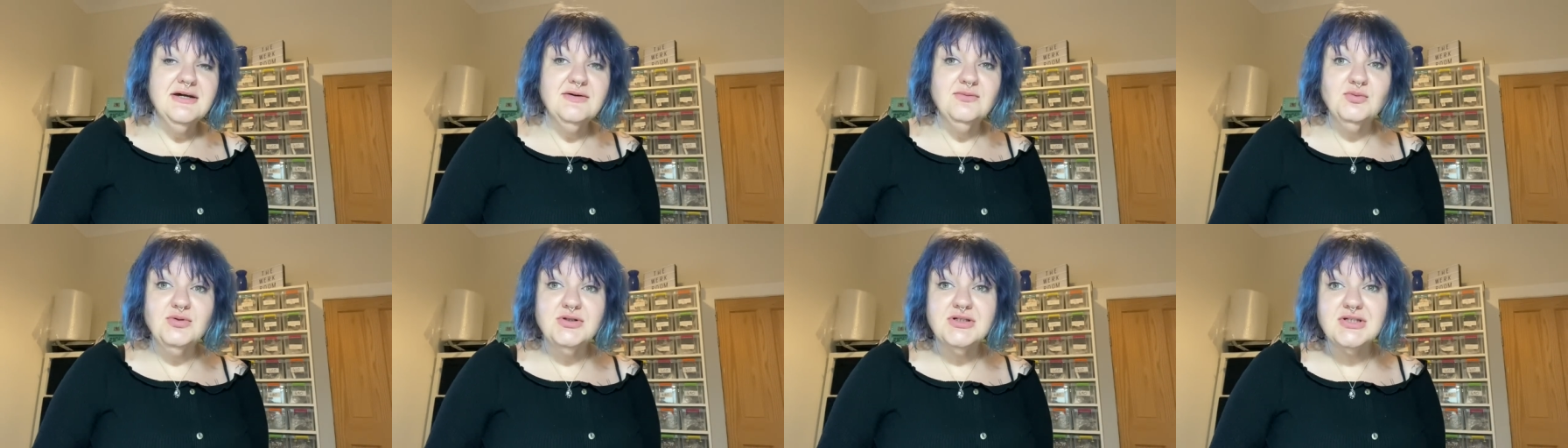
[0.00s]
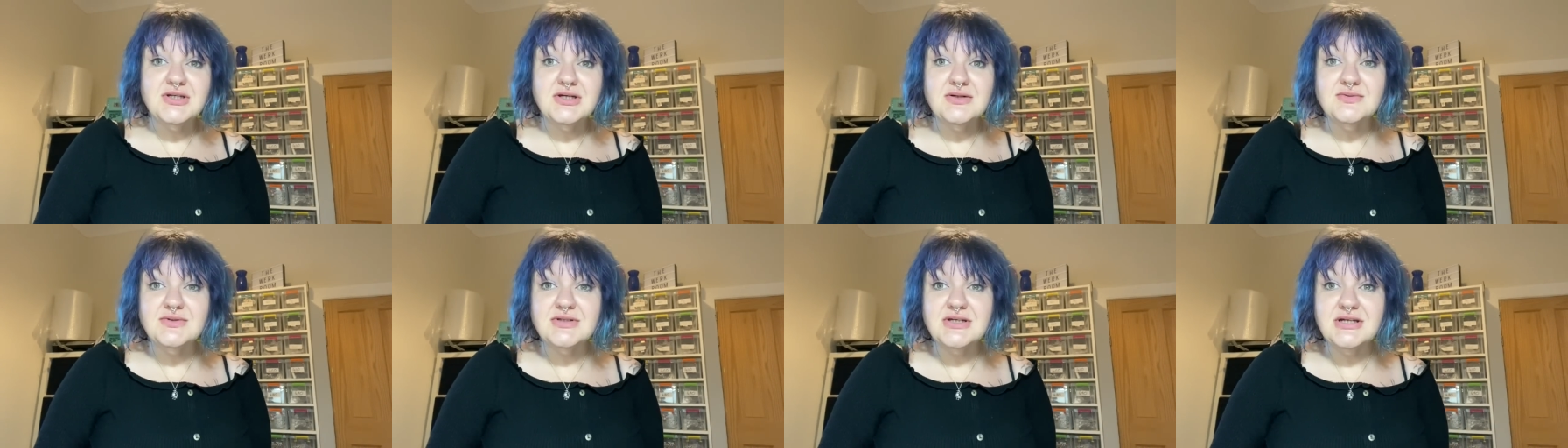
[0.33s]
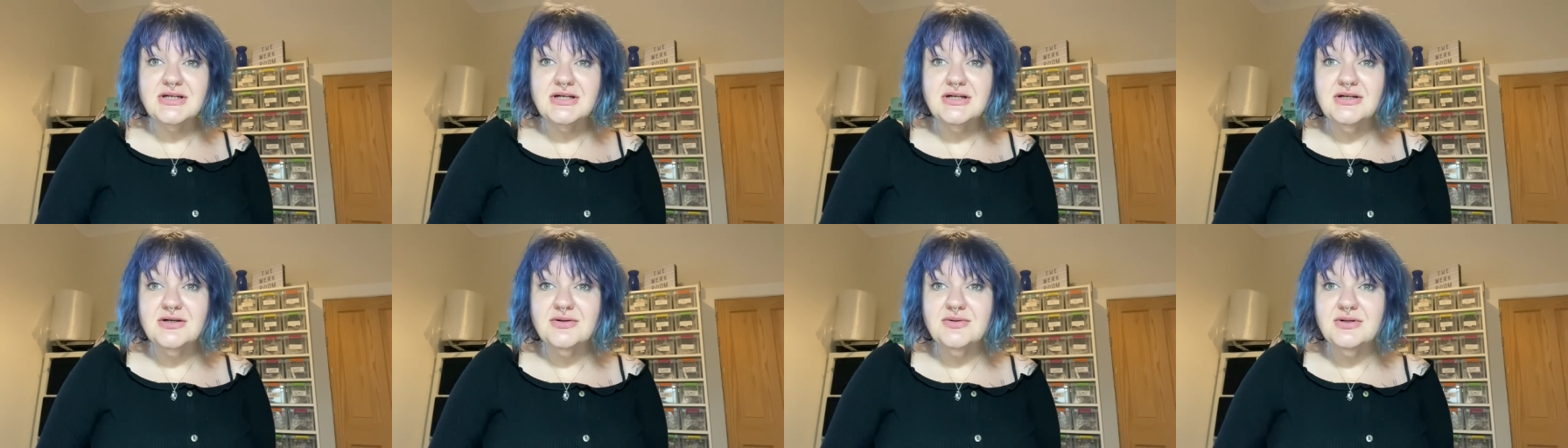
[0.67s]
Which sounds like
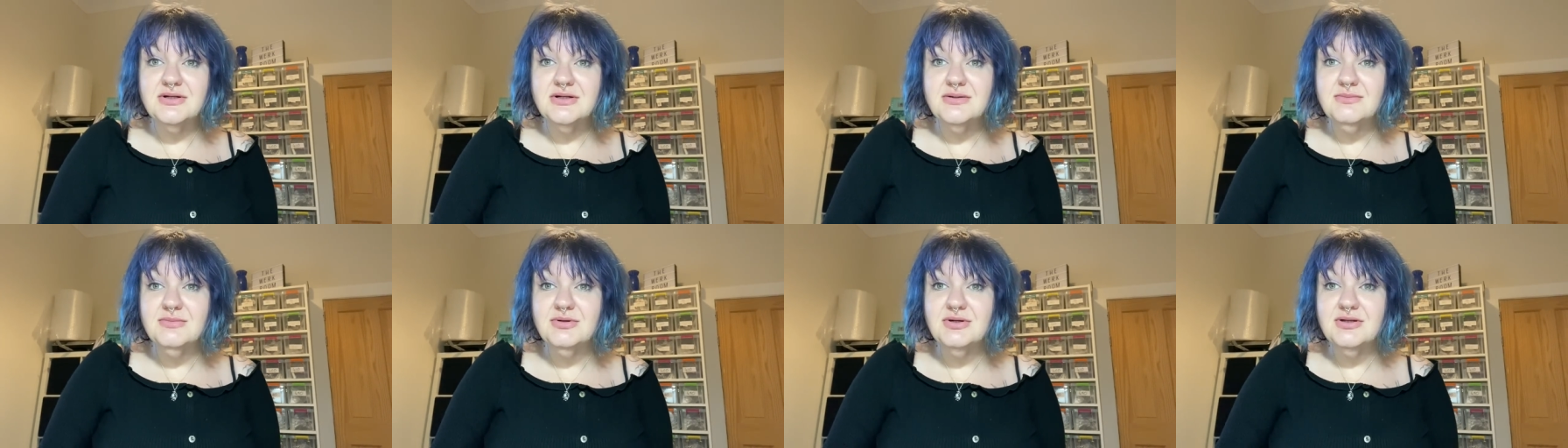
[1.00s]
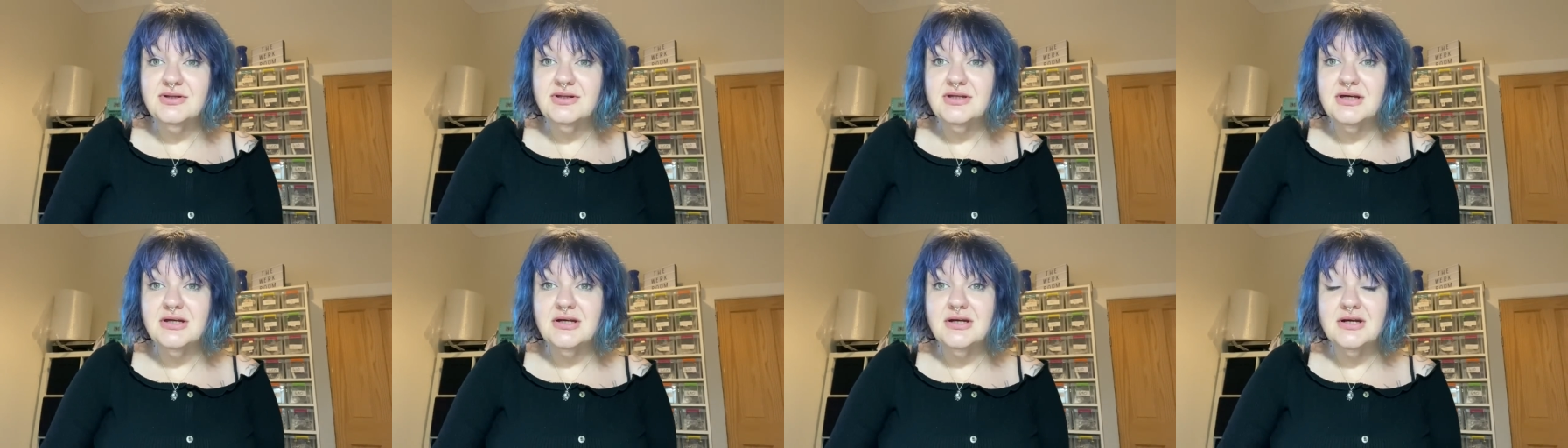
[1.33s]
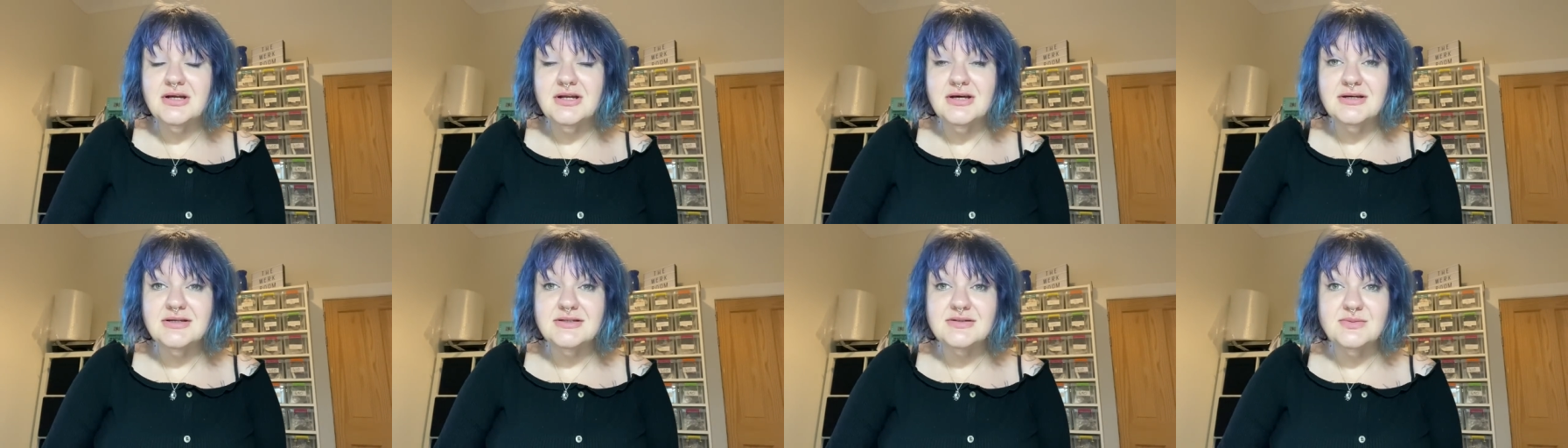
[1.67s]
a lower number than
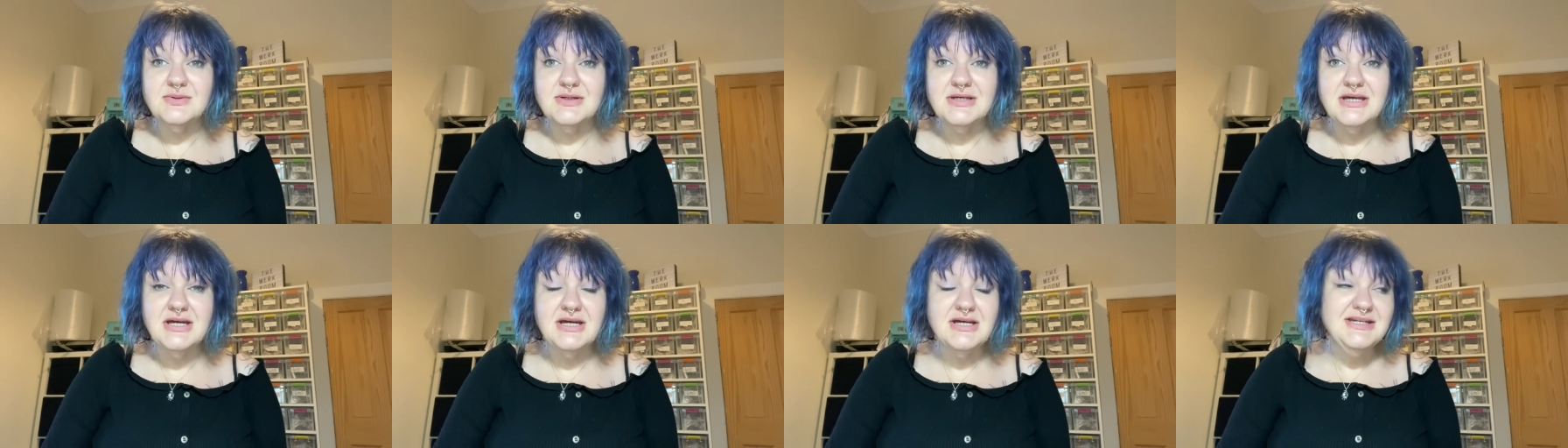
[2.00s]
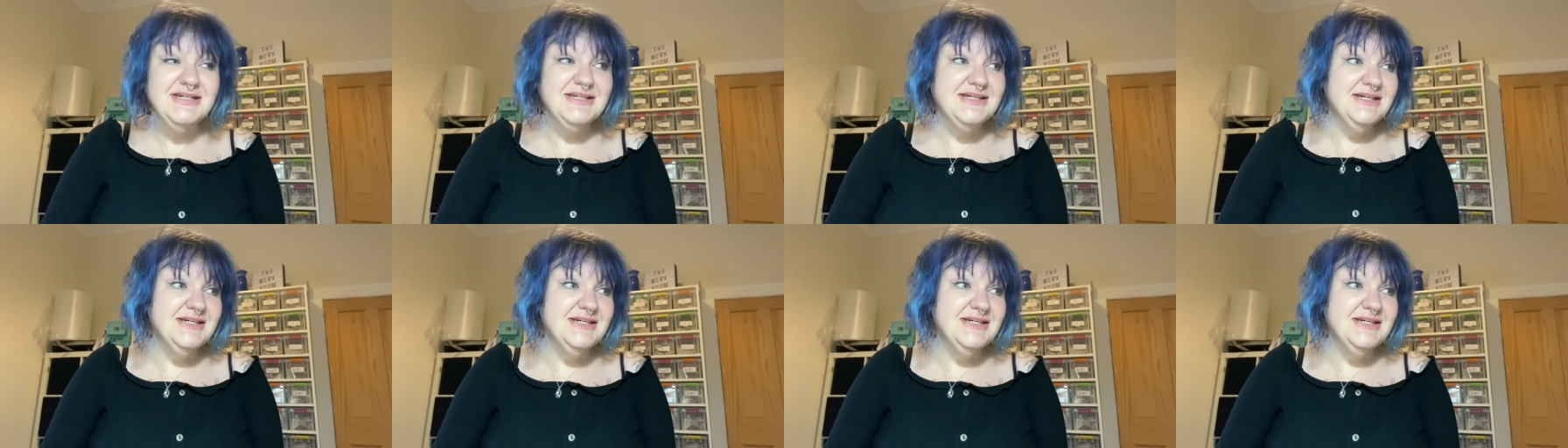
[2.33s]
last weekend.